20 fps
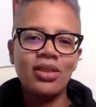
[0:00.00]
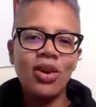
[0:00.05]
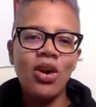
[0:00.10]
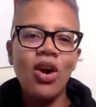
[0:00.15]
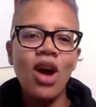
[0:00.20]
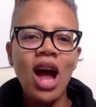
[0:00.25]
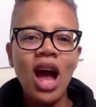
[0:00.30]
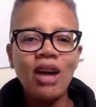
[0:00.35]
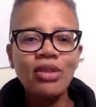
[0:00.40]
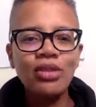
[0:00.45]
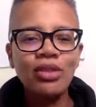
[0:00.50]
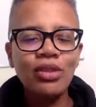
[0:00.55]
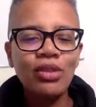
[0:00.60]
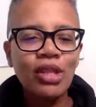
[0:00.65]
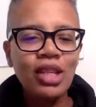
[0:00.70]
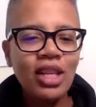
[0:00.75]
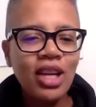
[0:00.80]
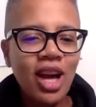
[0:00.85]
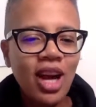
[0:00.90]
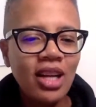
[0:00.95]
or how
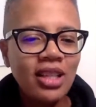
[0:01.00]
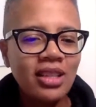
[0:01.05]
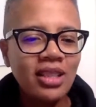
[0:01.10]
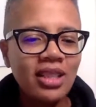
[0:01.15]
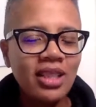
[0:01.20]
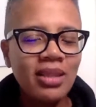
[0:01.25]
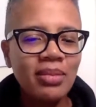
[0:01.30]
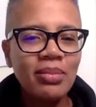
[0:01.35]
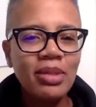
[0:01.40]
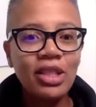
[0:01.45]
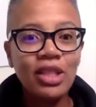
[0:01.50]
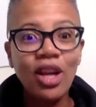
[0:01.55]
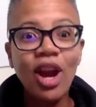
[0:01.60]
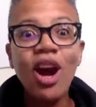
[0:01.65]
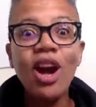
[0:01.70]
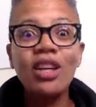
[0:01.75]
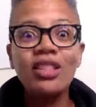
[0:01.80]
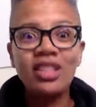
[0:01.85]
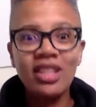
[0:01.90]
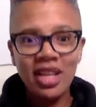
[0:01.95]
Suli calls them,
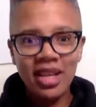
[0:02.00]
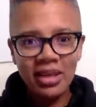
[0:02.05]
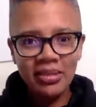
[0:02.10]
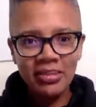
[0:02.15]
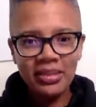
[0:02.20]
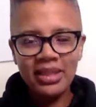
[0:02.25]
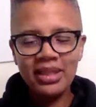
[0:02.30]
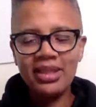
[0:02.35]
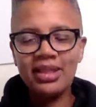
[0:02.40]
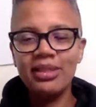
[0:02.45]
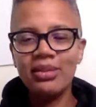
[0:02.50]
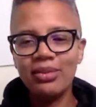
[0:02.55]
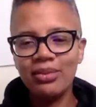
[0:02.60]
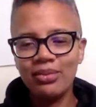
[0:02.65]
star jumps.